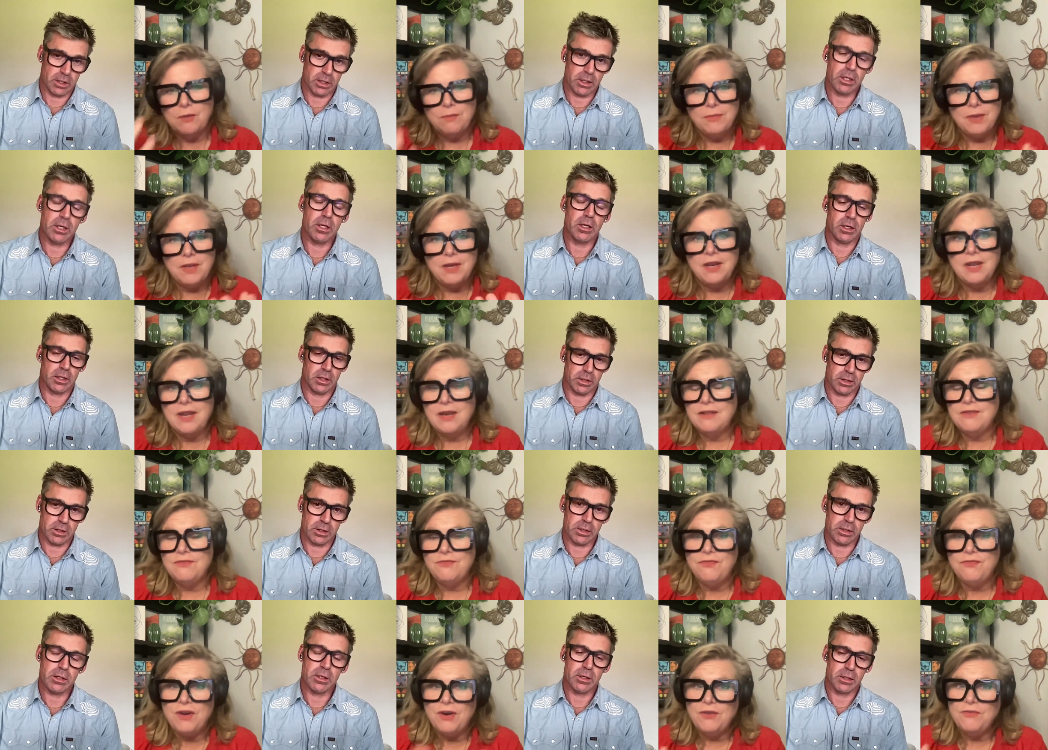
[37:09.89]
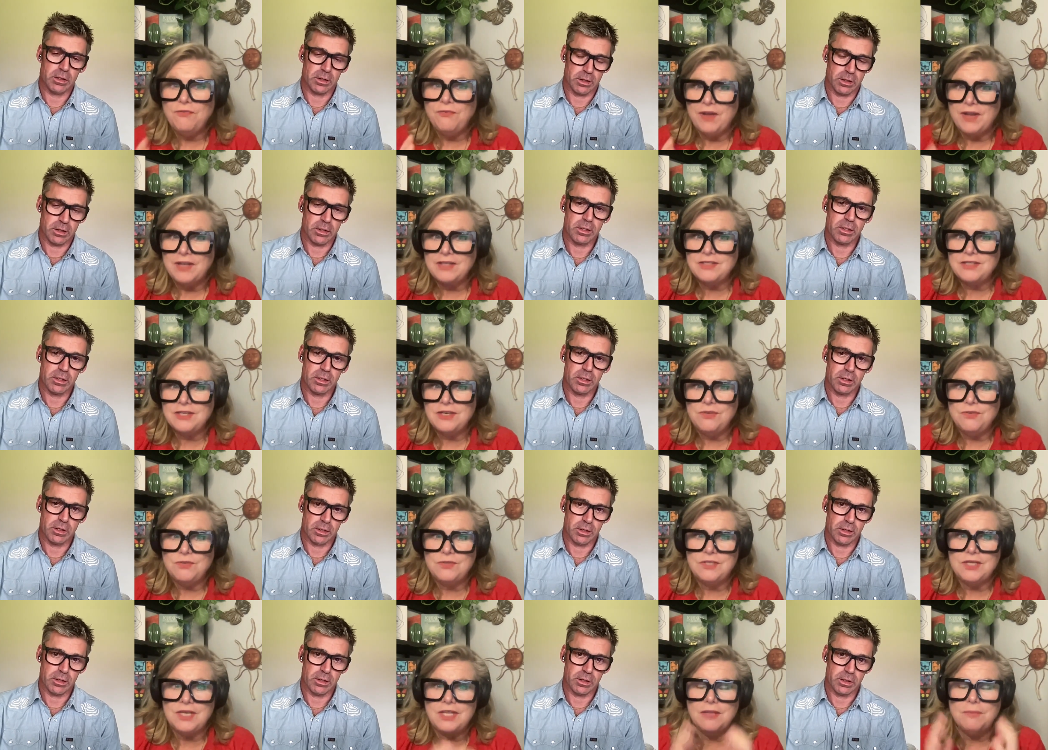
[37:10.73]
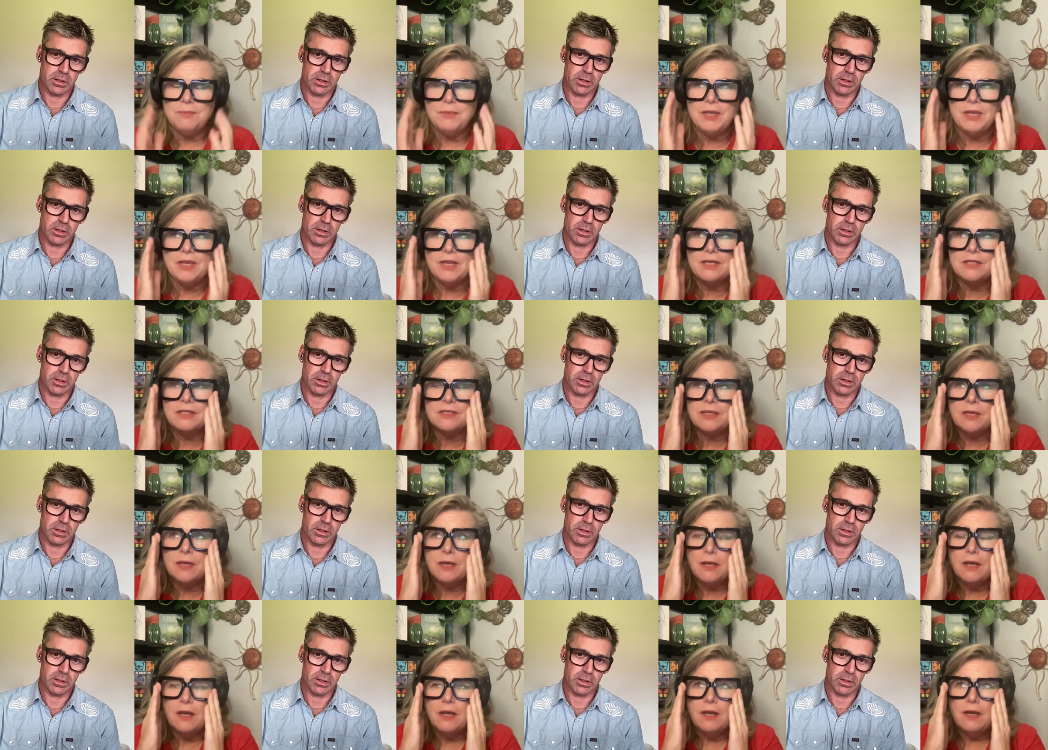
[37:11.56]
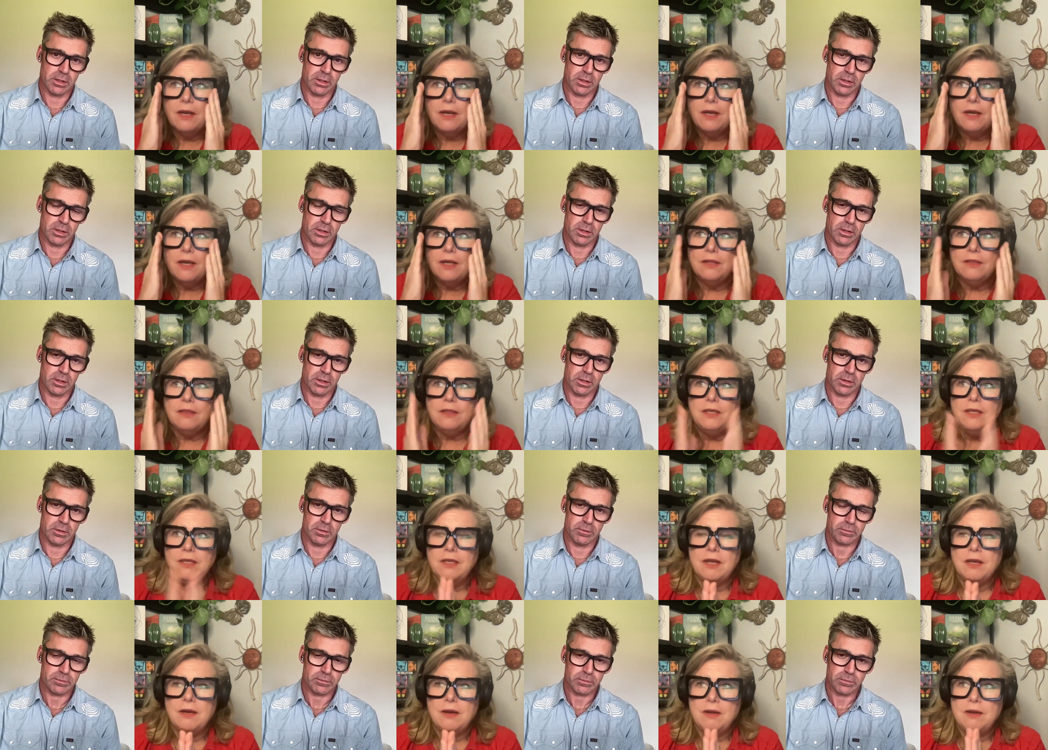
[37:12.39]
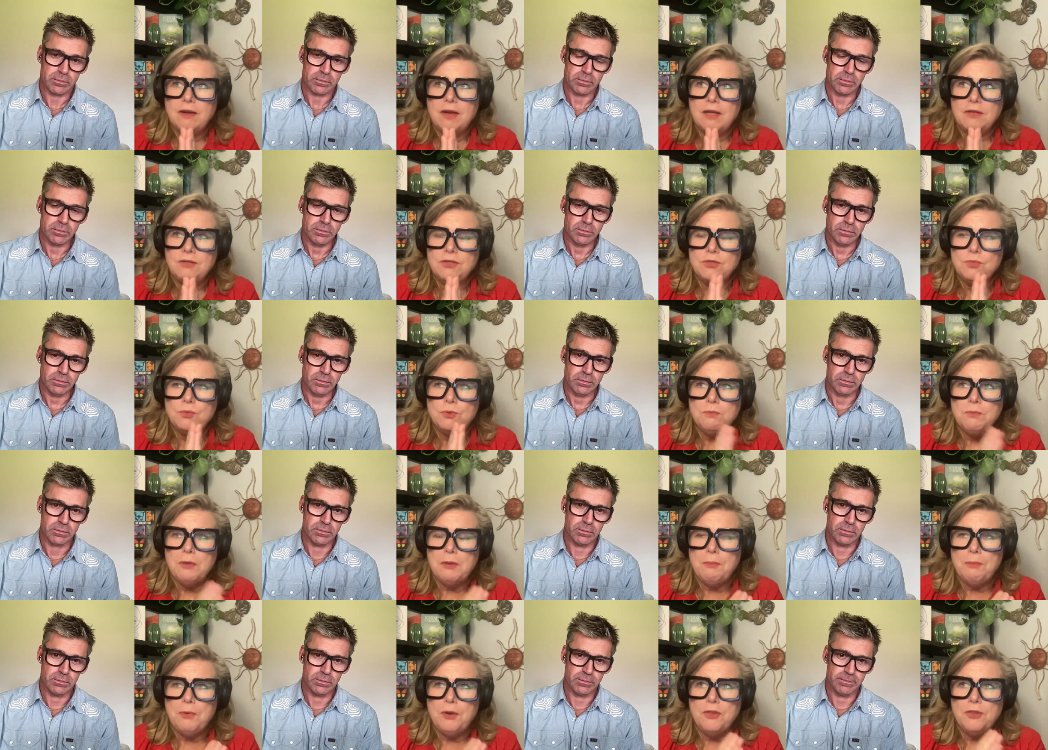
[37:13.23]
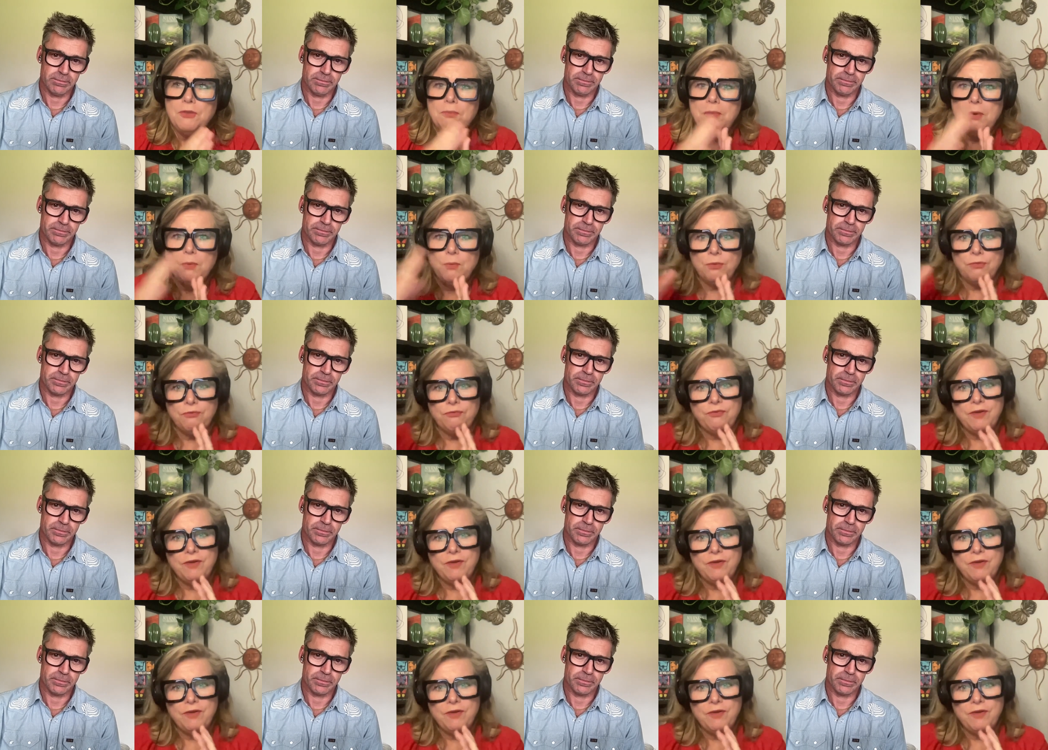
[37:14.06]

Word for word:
Speaker 1: him. And it's very fascinating you say that, because I think, not just with my brother, but with